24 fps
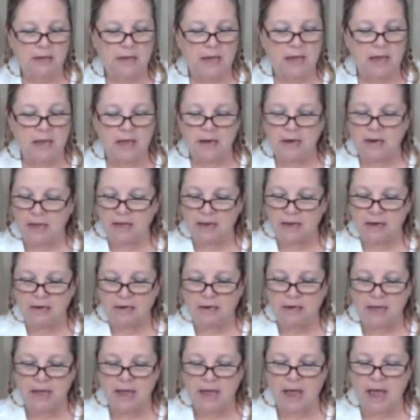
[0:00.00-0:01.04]
And
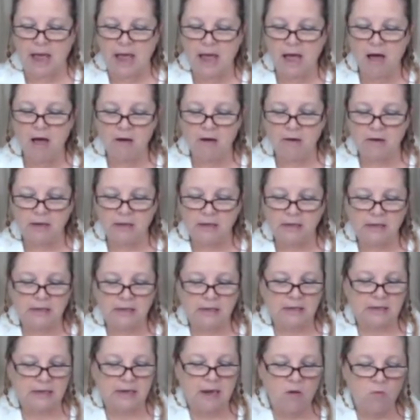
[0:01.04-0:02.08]
how
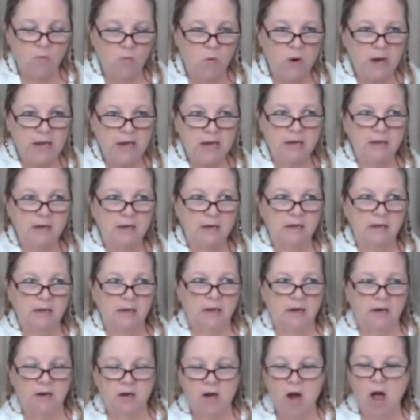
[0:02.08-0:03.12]
can we
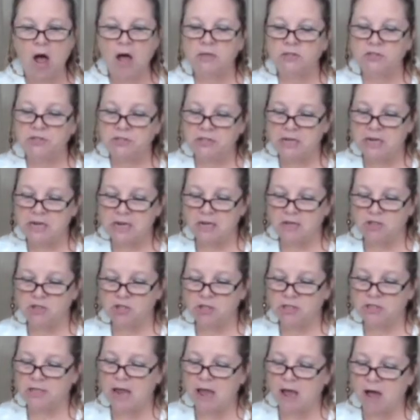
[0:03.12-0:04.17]
not see
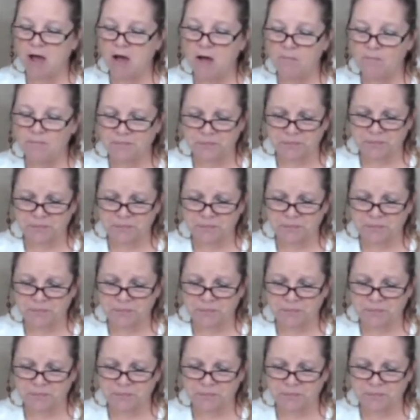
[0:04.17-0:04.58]
just how